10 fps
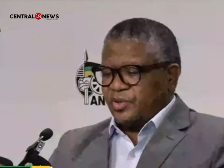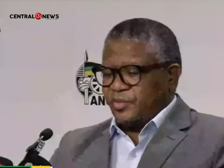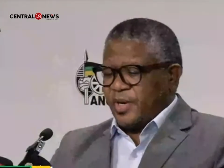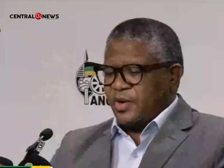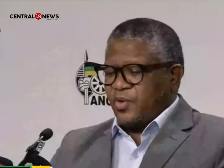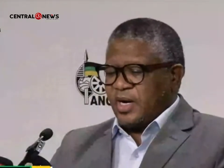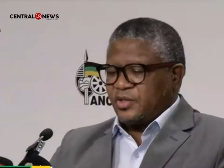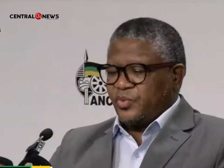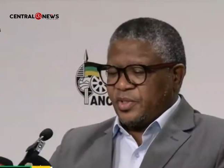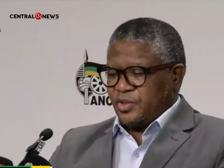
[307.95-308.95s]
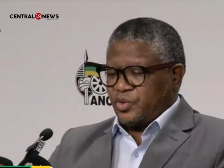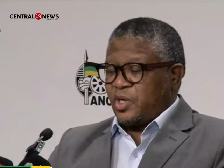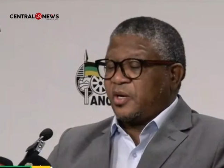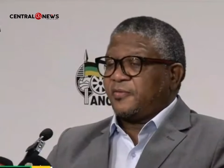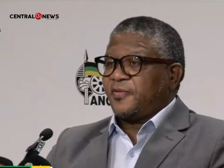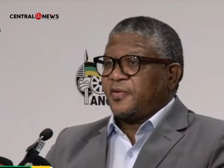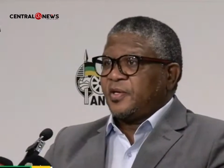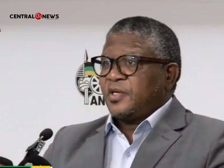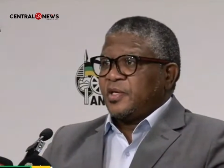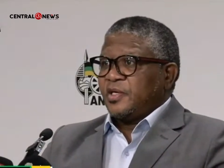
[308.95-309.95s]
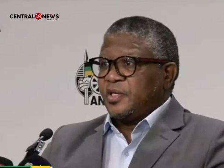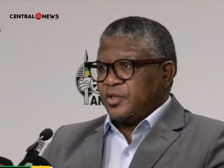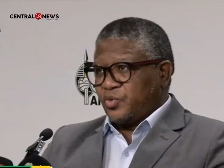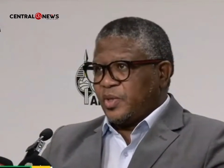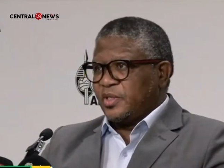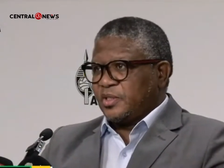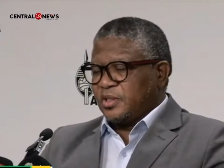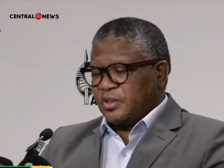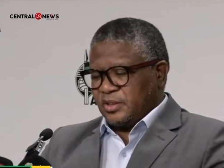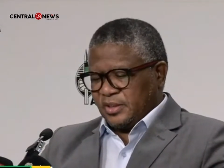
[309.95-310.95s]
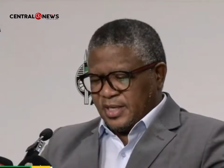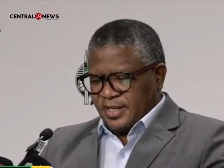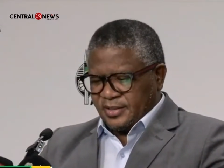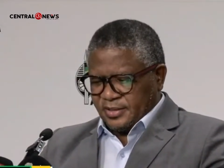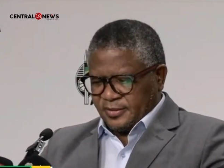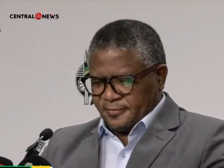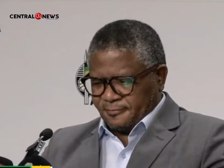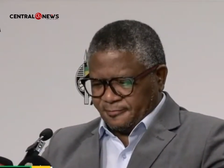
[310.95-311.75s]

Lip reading: by what we resolved in 2019.